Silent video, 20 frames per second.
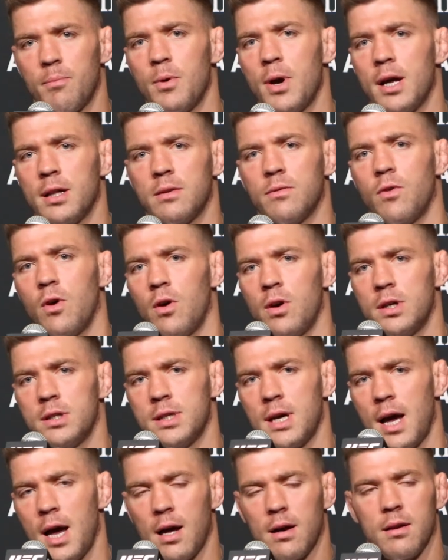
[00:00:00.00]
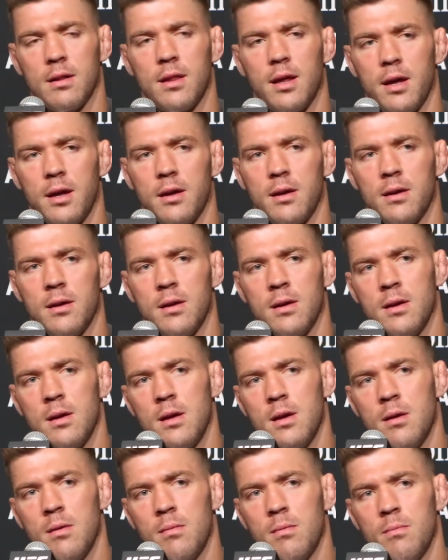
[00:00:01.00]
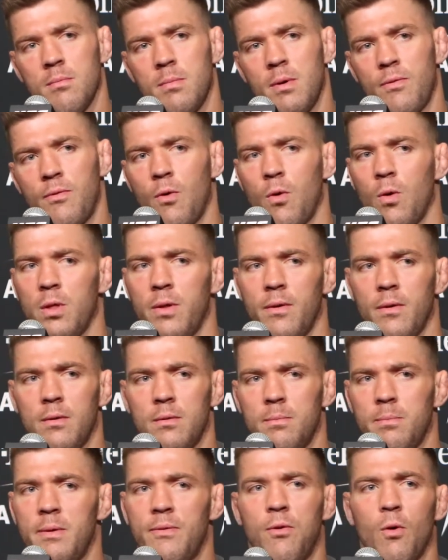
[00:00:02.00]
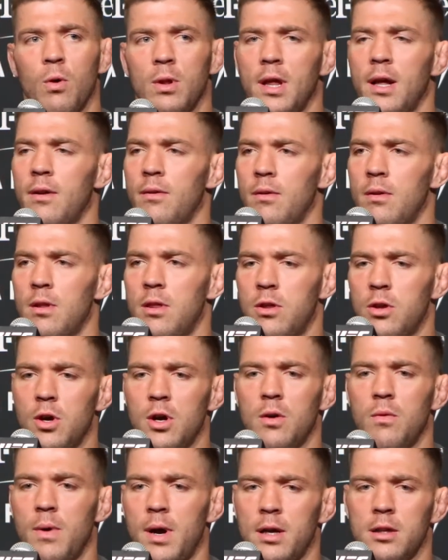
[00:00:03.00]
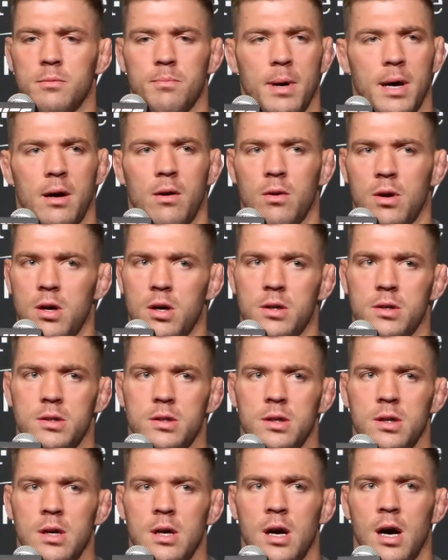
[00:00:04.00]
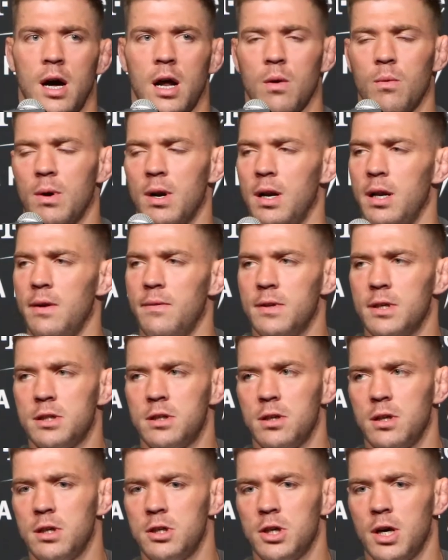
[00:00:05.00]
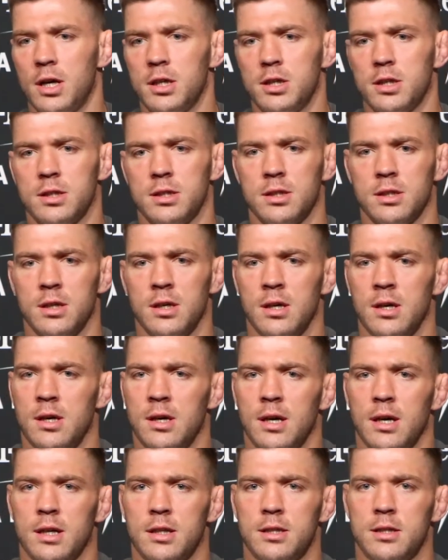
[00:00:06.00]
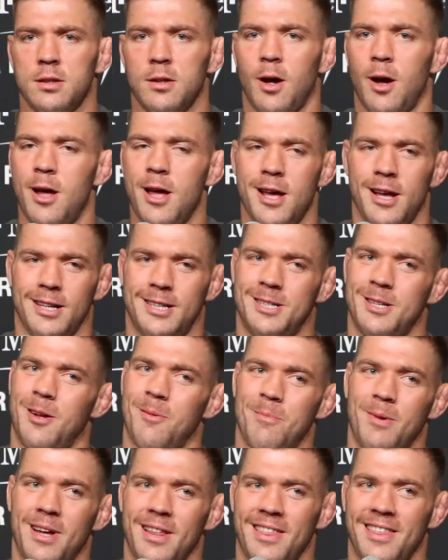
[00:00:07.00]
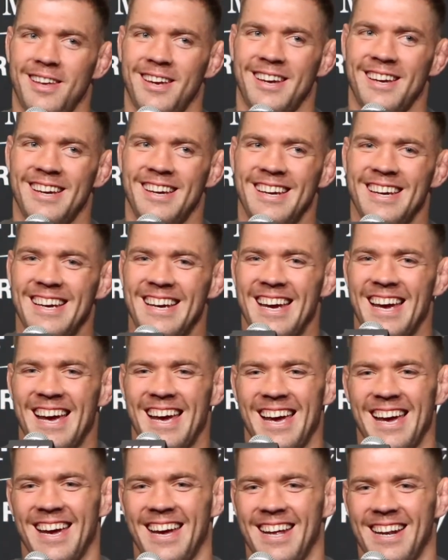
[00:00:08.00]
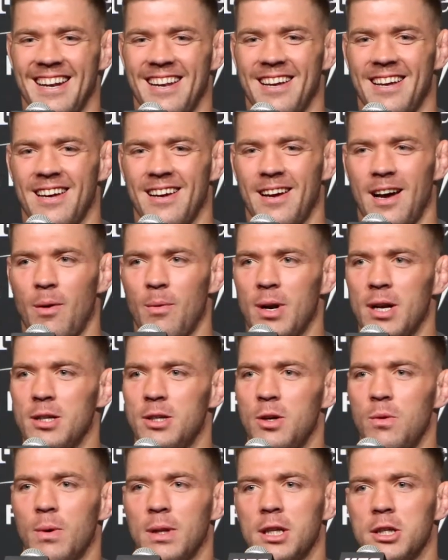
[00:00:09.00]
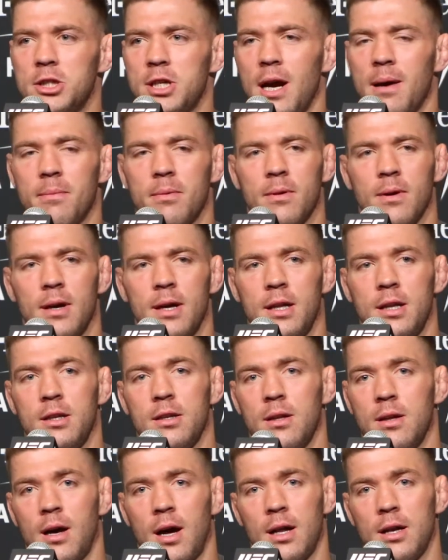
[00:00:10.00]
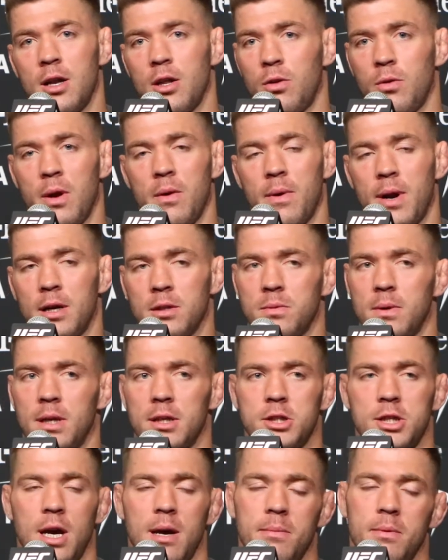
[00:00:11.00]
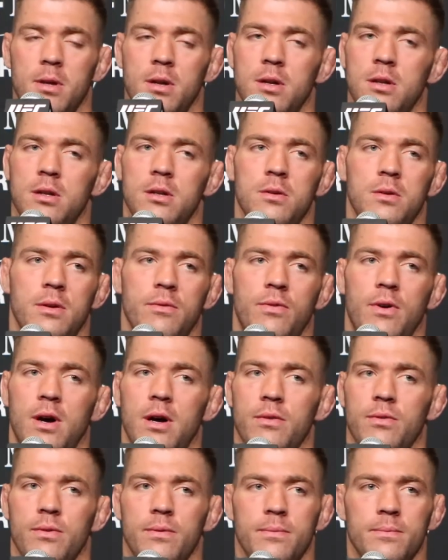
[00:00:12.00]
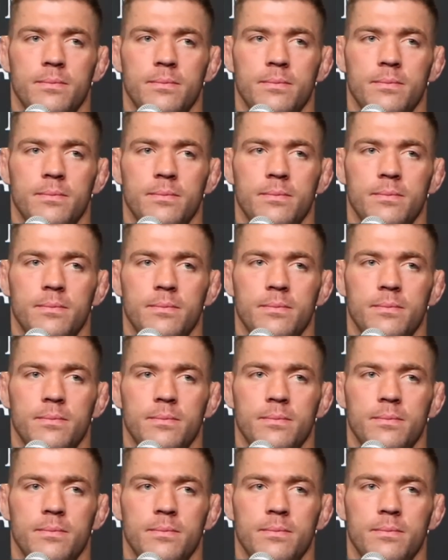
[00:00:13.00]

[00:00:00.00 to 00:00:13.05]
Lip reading: Brad Tavares out of there before that third round bell goes. I don't want to leave this to the judges. It's not my thing. And I want to do what the champ in under three rounds, what the champ couldn't do in five.